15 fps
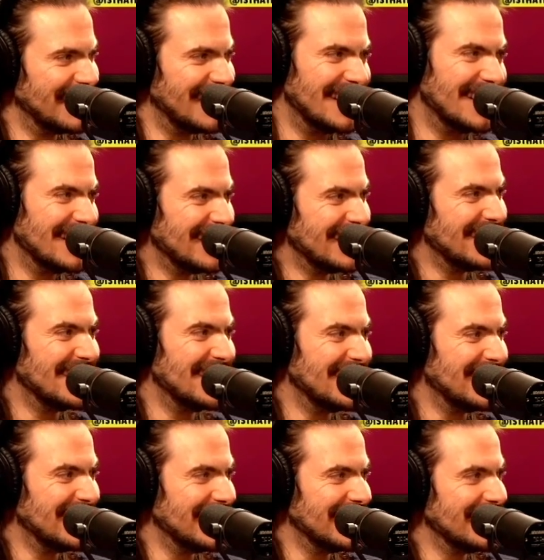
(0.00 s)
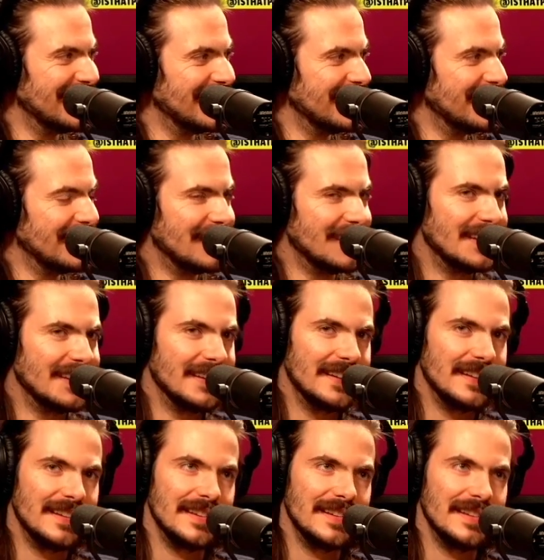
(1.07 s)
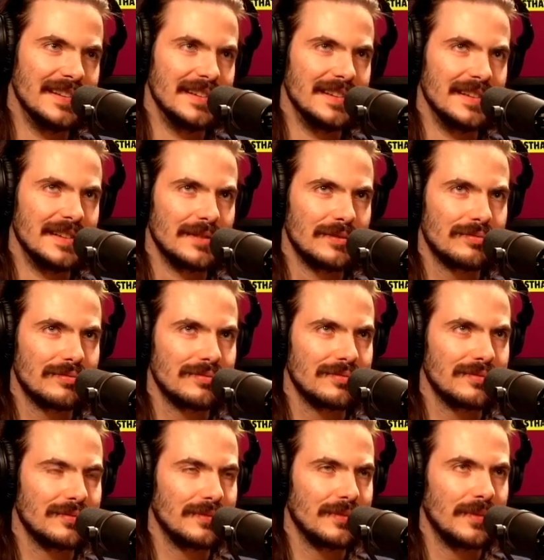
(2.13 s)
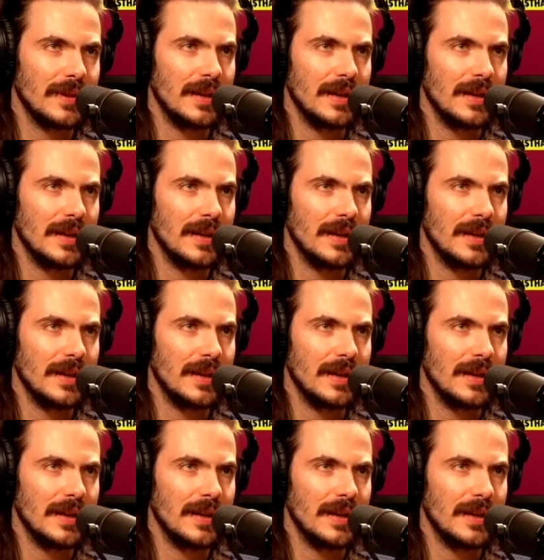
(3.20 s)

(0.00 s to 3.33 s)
No words are spoken by the person on screen.